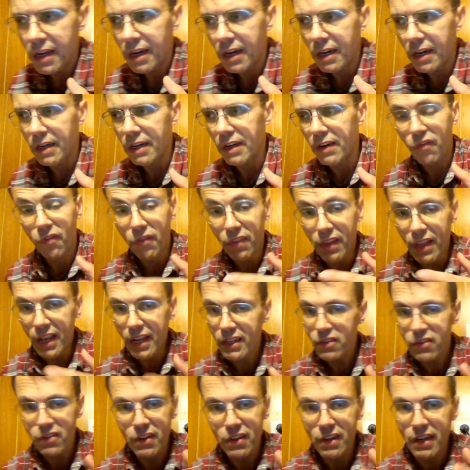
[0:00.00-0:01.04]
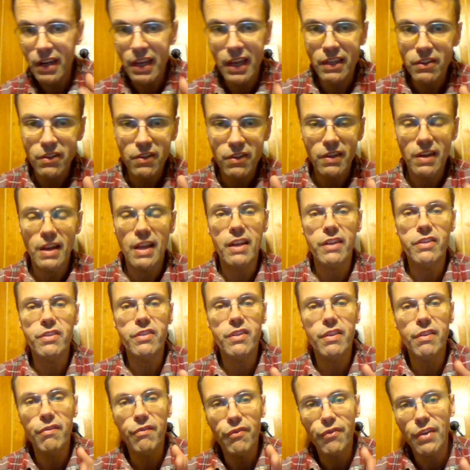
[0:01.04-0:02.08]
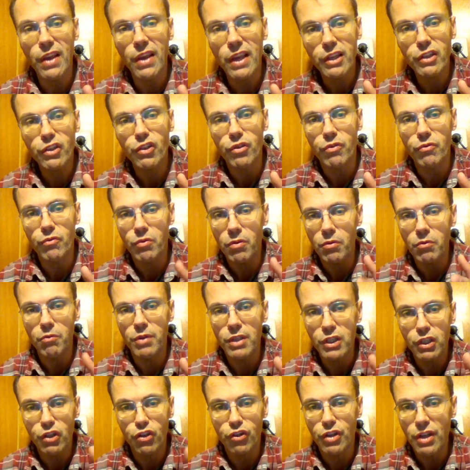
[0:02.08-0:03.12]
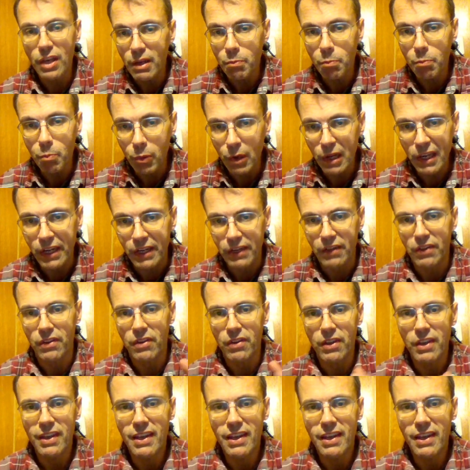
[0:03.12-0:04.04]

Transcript: infection with which they played.